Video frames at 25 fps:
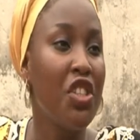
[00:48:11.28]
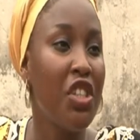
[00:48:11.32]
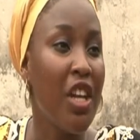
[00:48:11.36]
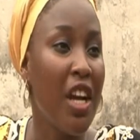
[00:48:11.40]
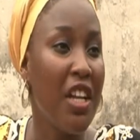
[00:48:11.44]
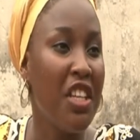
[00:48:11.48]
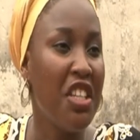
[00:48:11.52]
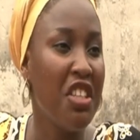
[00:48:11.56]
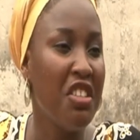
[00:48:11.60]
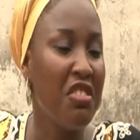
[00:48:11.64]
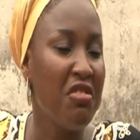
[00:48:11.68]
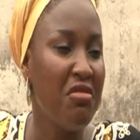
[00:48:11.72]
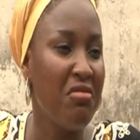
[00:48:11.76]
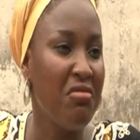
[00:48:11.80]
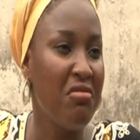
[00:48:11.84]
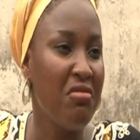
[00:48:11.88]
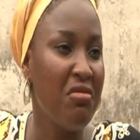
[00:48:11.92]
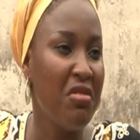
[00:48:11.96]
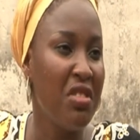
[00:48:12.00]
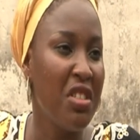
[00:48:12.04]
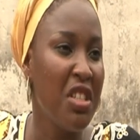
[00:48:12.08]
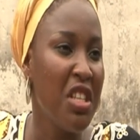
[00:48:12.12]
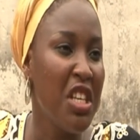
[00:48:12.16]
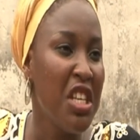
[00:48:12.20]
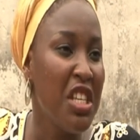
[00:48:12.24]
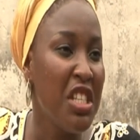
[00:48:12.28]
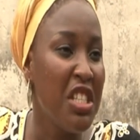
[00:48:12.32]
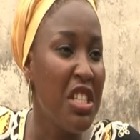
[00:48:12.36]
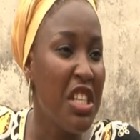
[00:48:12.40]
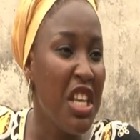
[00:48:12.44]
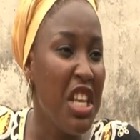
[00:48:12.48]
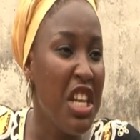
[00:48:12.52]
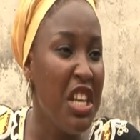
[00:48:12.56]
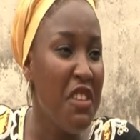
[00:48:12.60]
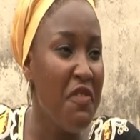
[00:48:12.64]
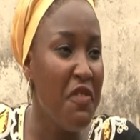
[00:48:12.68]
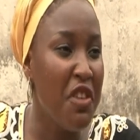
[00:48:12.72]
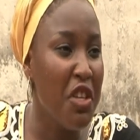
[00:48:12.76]
Shade.
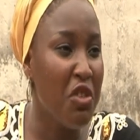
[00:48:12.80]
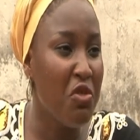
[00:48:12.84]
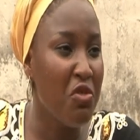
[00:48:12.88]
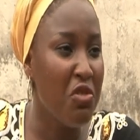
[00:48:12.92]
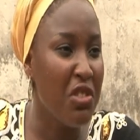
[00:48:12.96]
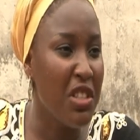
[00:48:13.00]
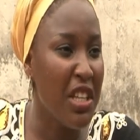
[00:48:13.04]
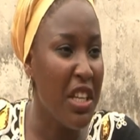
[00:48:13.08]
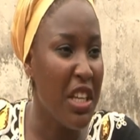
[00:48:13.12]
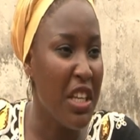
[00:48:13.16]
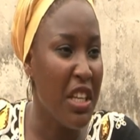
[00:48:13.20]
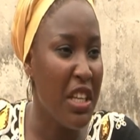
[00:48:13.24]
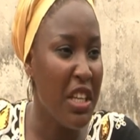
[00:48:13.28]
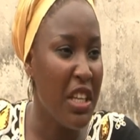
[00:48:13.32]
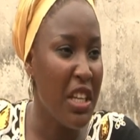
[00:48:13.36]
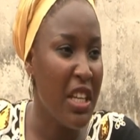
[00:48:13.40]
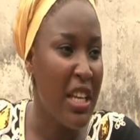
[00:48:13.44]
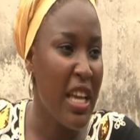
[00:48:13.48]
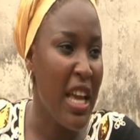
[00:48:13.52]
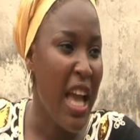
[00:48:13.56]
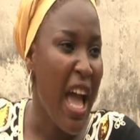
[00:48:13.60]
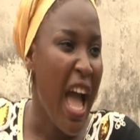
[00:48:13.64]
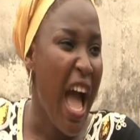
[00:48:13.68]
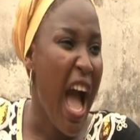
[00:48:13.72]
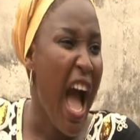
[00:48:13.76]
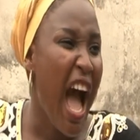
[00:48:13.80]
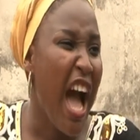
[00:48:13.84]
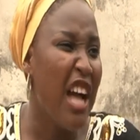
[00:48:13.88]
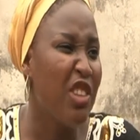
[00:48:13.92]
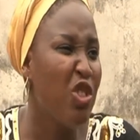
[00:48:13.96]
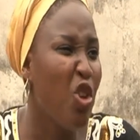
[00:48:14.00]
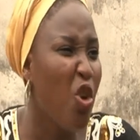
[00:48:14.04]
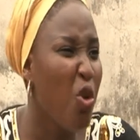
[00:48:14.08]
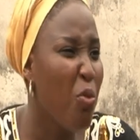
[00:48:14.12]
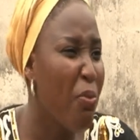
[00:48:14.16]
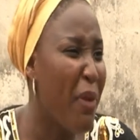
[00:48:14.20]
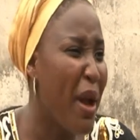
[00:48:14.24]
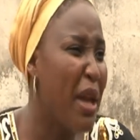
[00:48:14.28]
See Livinus then. I
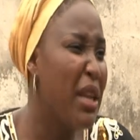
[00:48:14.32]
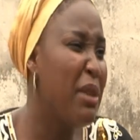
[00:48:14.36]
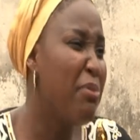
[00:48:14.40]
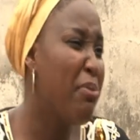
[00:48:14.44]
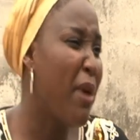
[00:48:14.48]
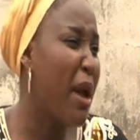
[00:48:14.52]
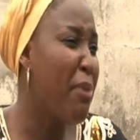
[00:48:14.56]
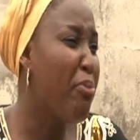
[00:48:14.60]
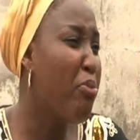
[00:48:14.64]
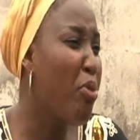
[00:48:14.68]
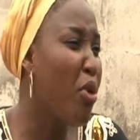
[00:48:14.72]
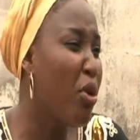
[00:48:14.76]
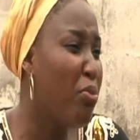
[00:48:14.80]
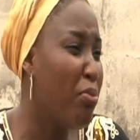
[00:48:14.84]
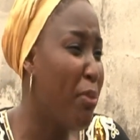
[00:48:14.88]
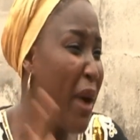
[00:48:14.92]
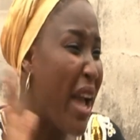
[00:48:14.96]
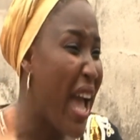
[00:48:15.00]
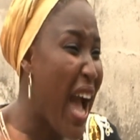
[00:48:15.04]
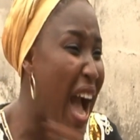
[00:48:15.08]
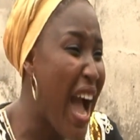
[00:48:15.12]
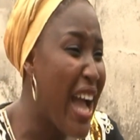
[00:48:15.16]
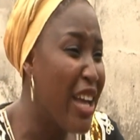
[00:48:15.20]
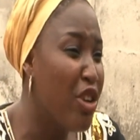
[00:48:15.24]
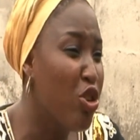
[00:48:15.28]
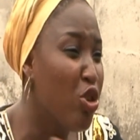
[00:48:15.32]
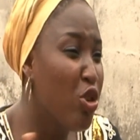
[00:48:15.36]
don't, my eye